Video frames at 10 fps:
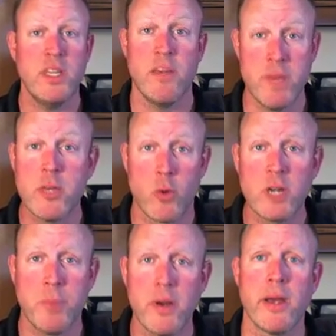give me the
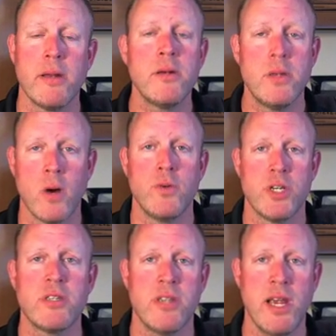work period. Don't
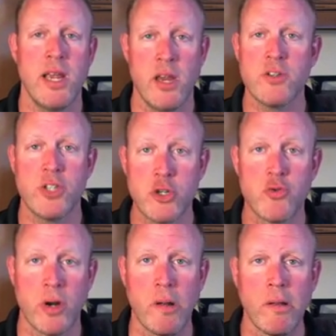just say, here's the
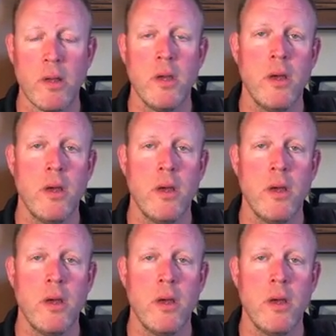drill.